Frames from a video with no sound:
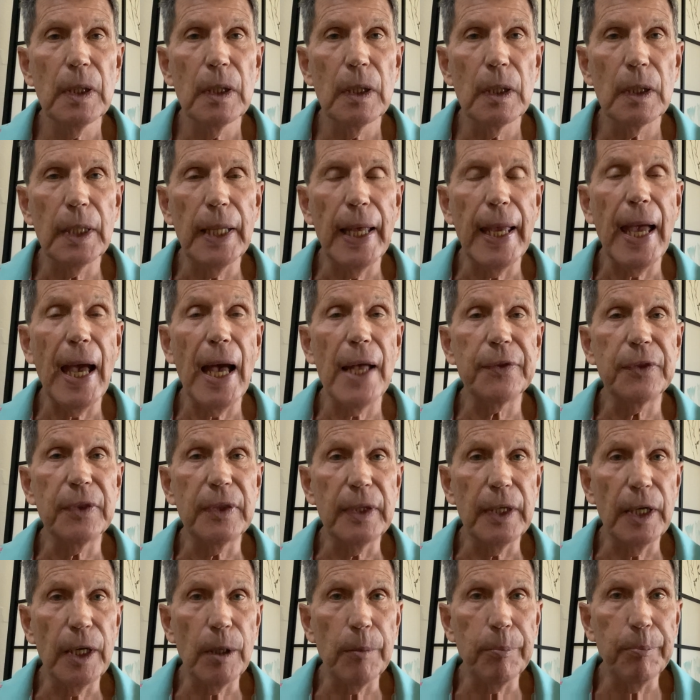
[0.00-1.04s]
lay out
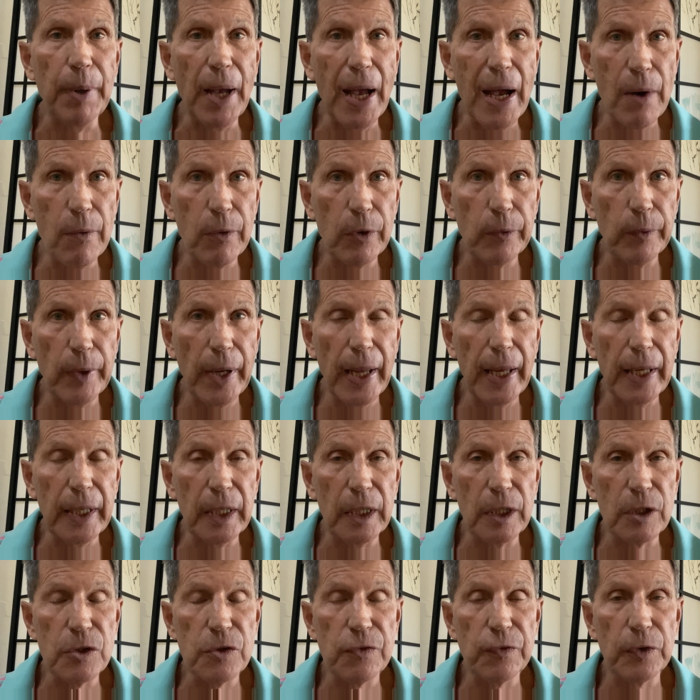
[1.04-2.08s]
their power
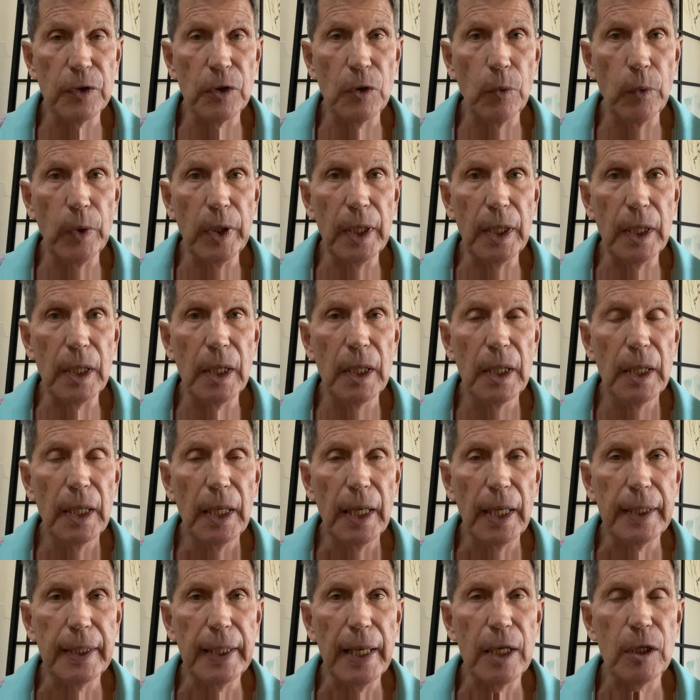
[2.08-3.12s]
rankings for the week,
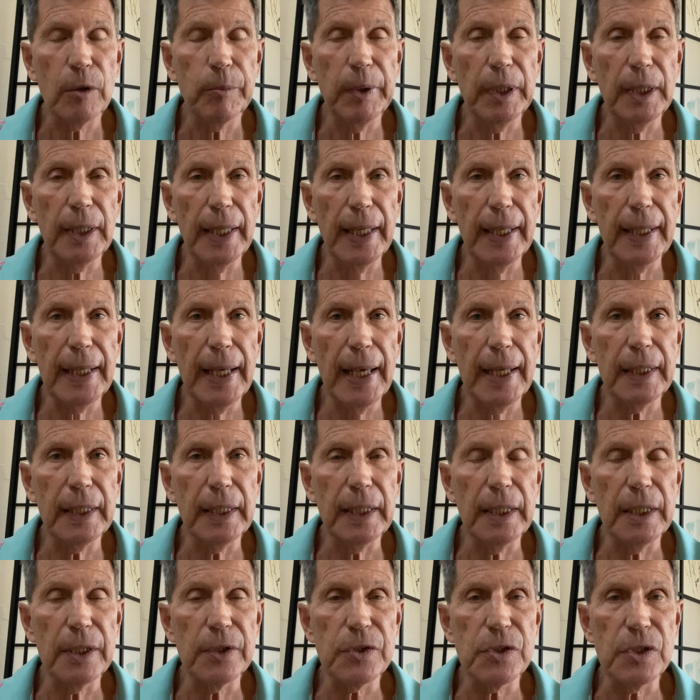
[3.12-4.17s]
and that'll be laid out
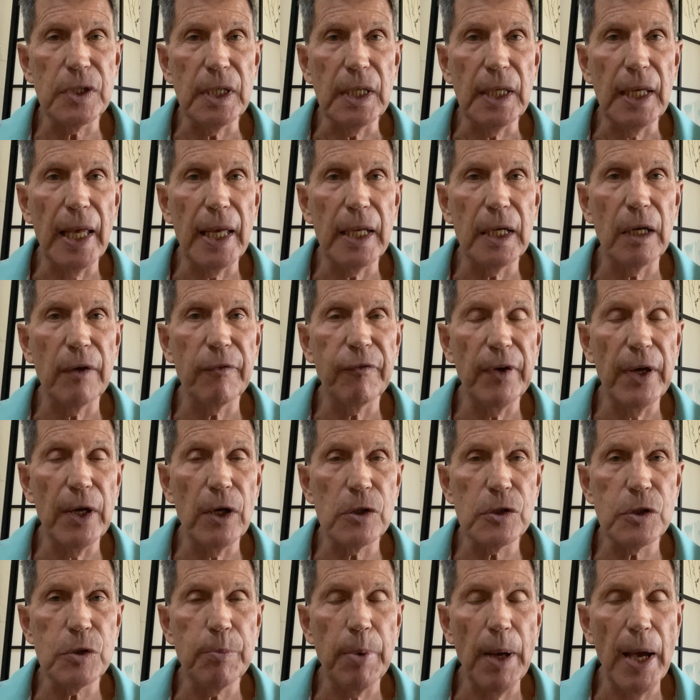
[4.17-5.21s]
against the
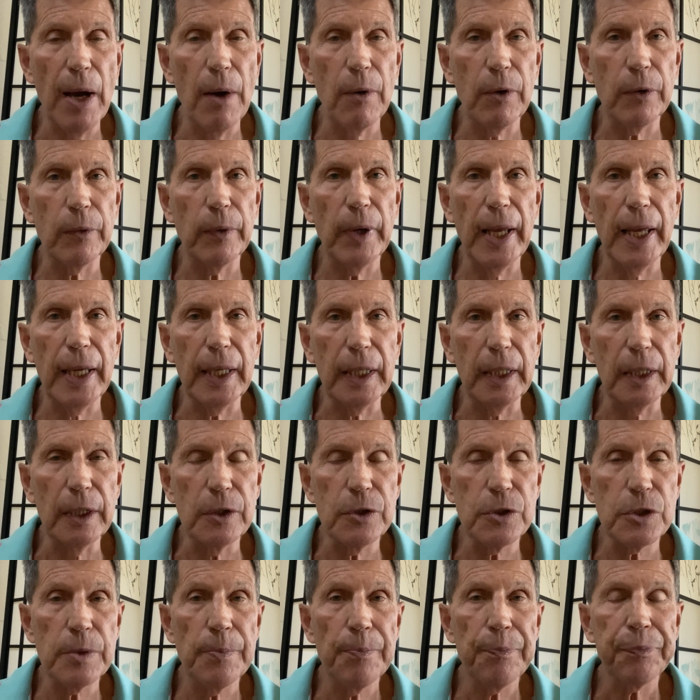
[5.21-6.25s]
NFL's power
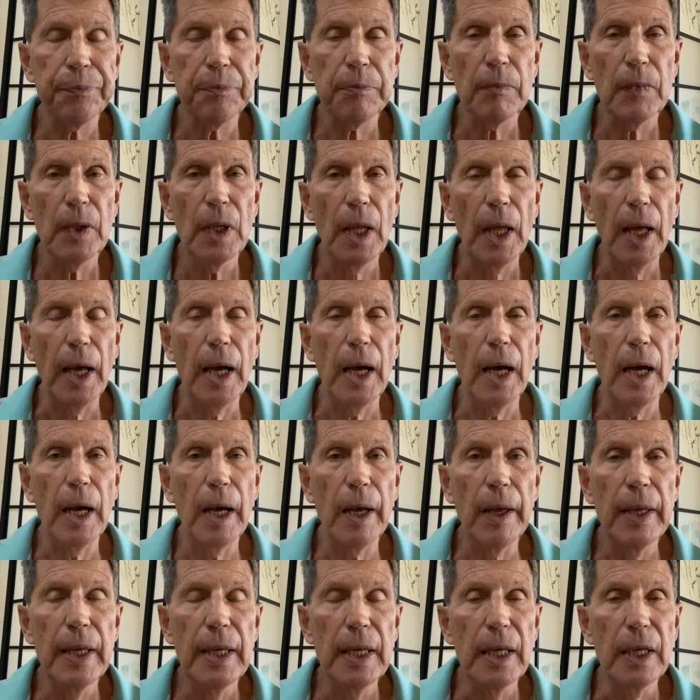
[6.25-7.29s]
rankings.
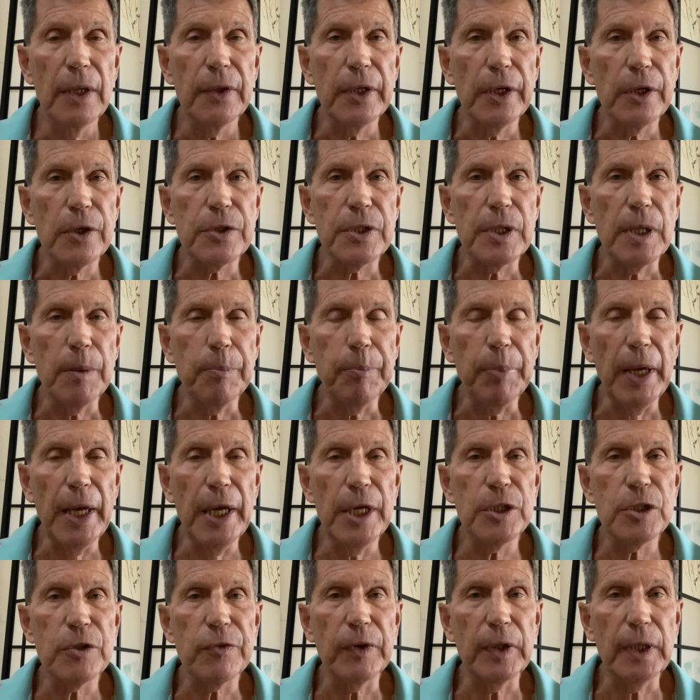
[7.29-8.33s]
There's a
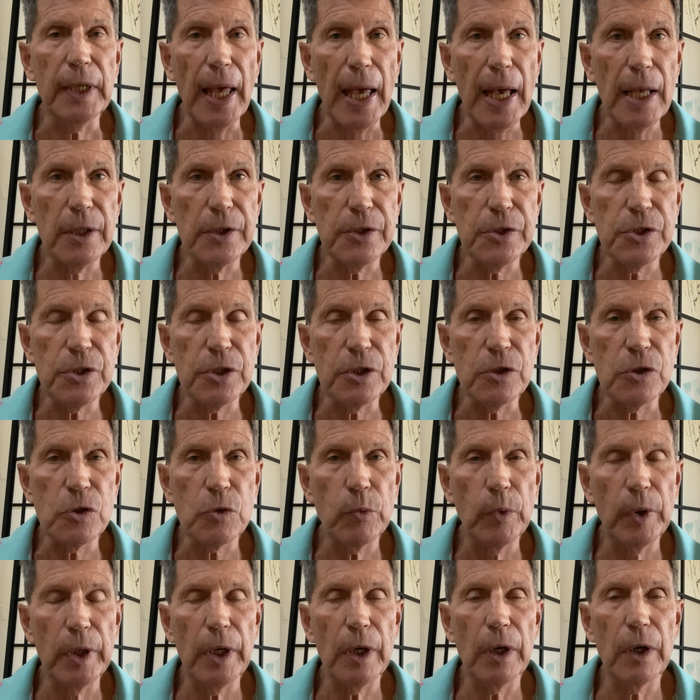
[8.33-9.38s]
page of analysis
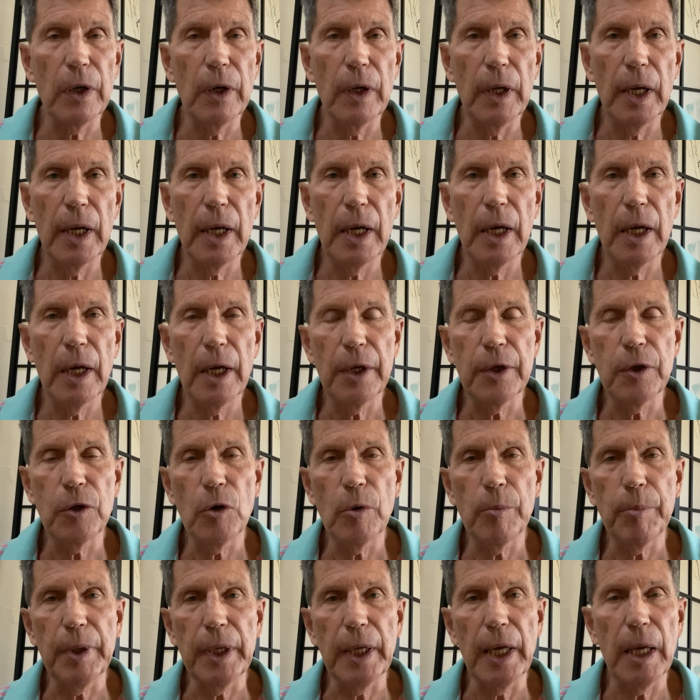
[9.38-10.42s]
where you'll
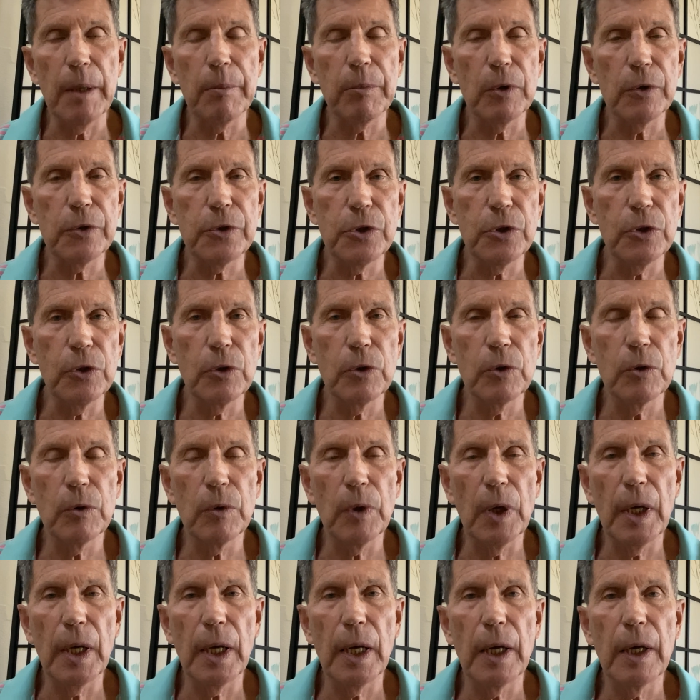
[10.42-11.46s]
be able
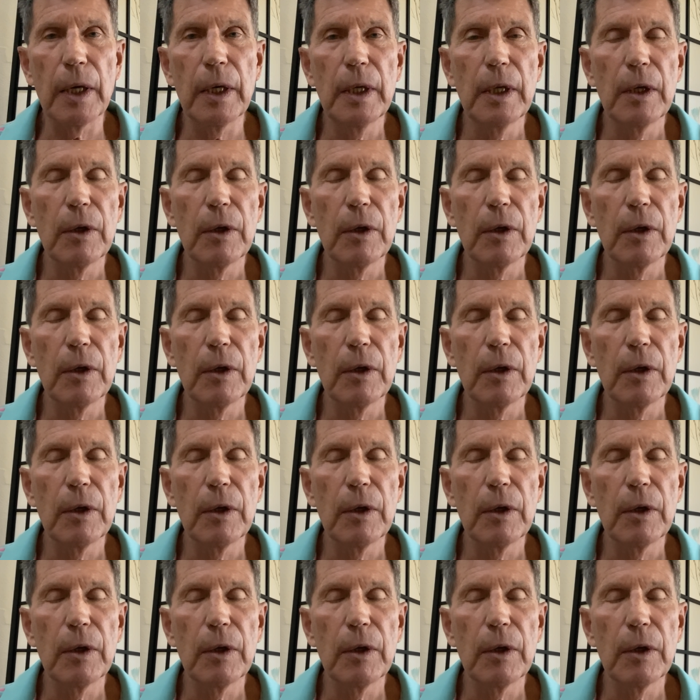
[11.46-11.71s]
to